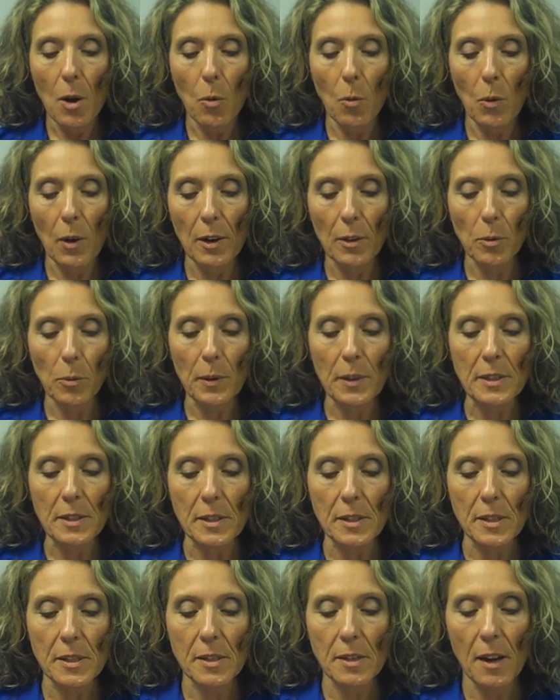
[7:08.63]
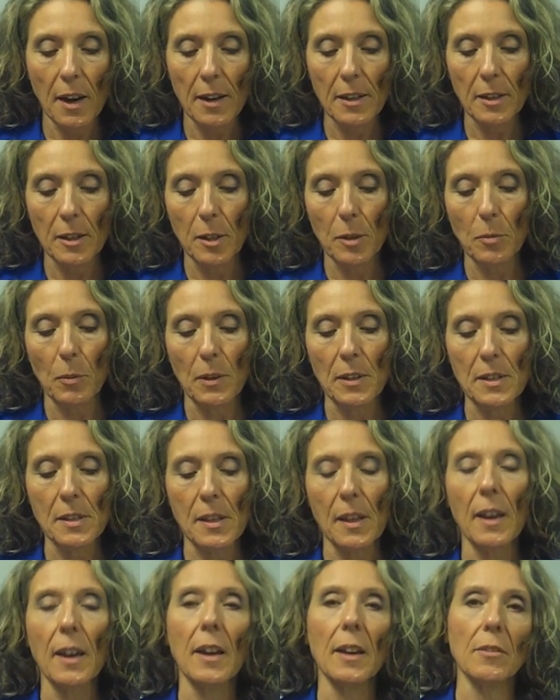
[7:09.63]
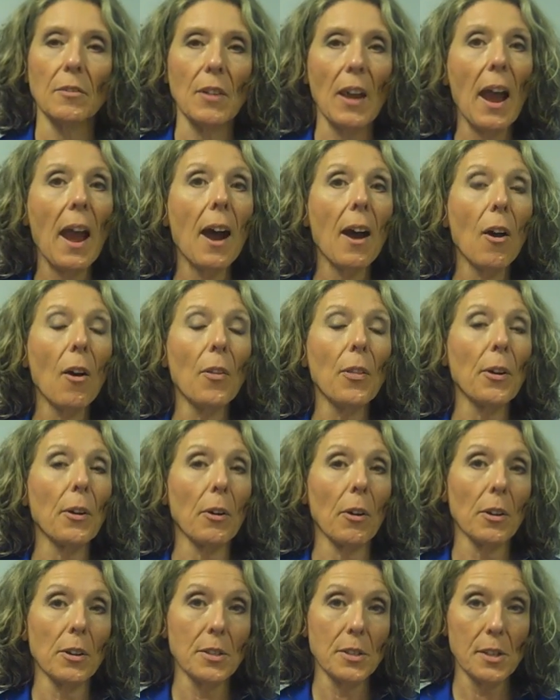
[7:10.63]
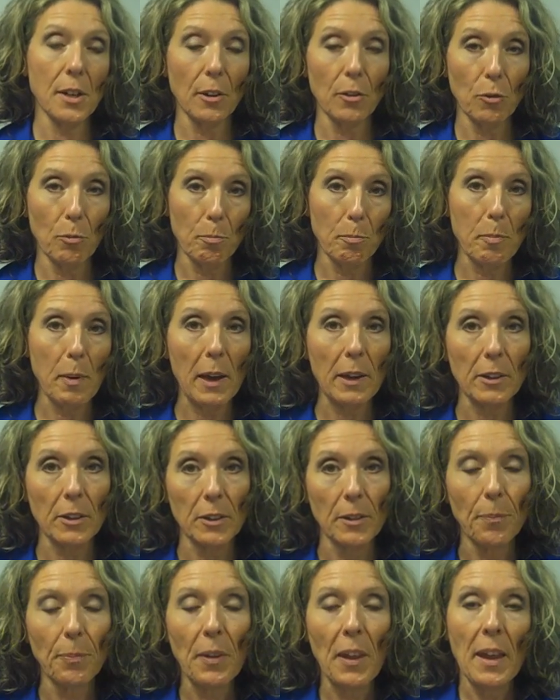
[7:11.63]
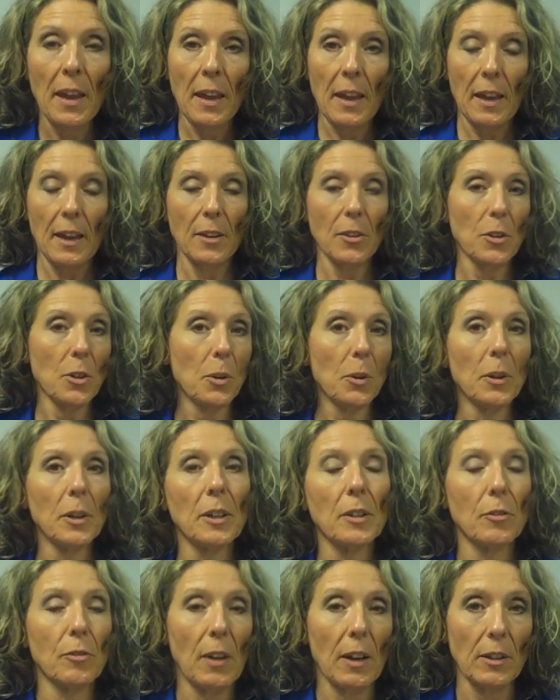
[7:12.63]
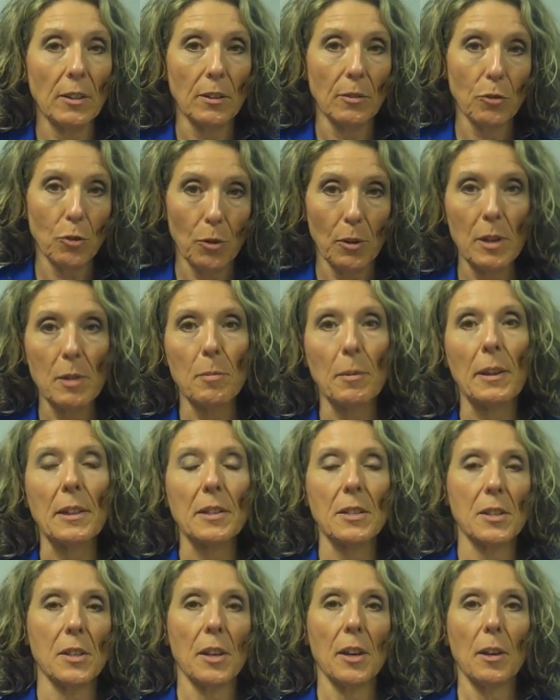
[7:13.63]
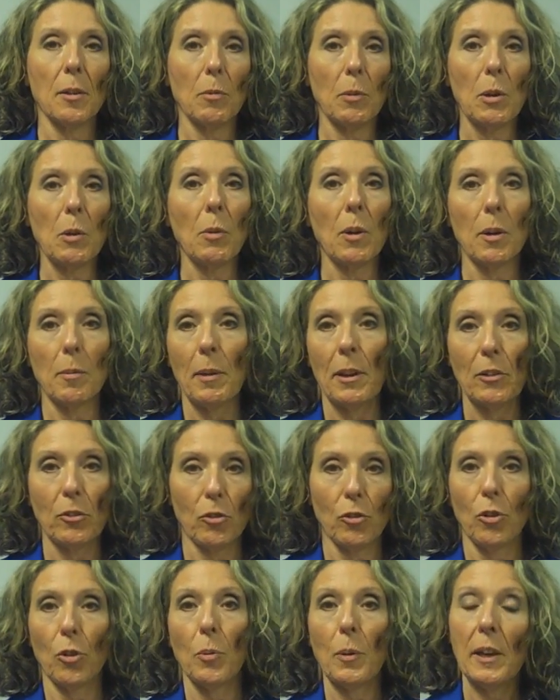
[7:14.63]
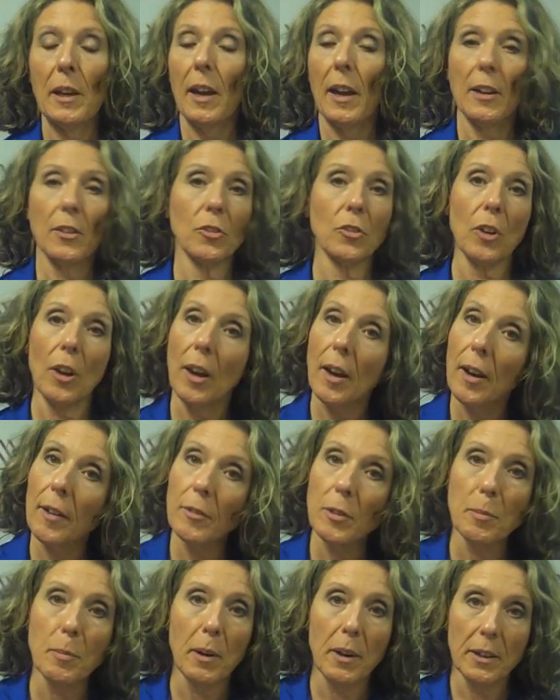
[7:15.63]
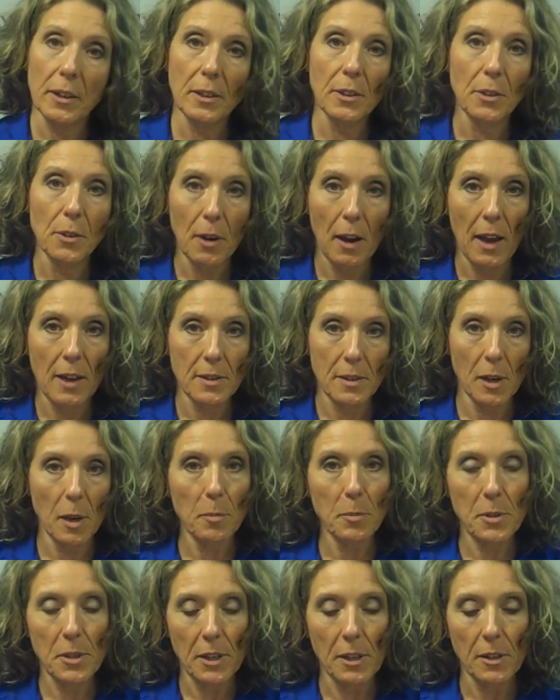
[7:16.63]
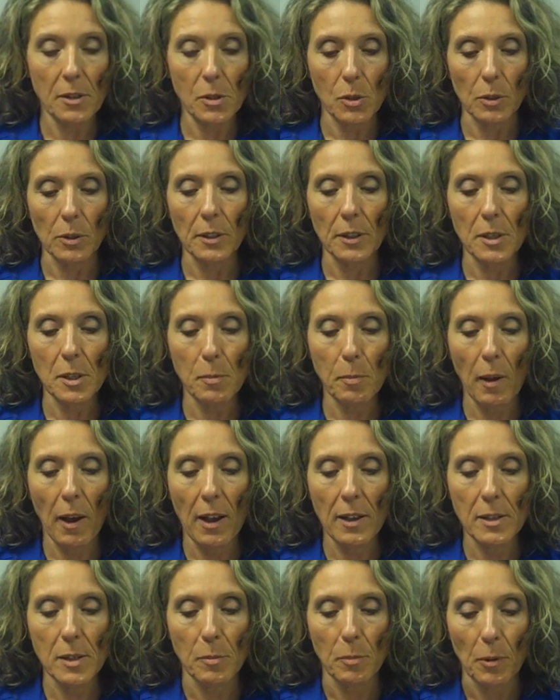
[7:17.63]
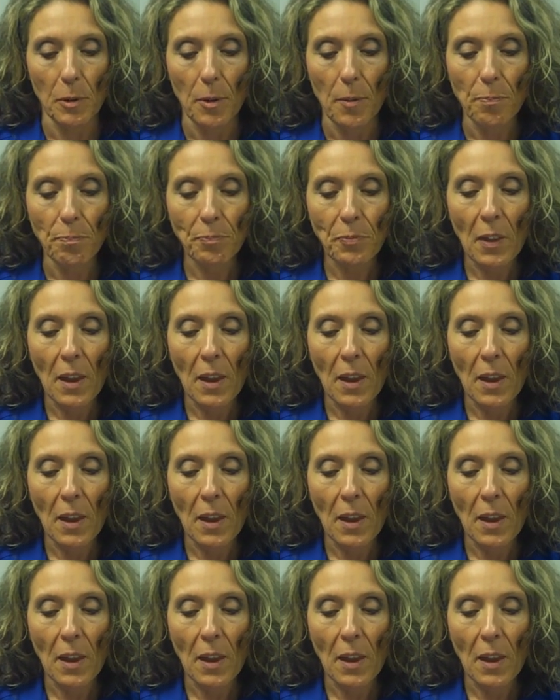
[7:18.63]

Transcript: One of the reasons cited was that now there are such better and newer effective treatments that we want to make sure we catch everybody who has hep C as early as possible.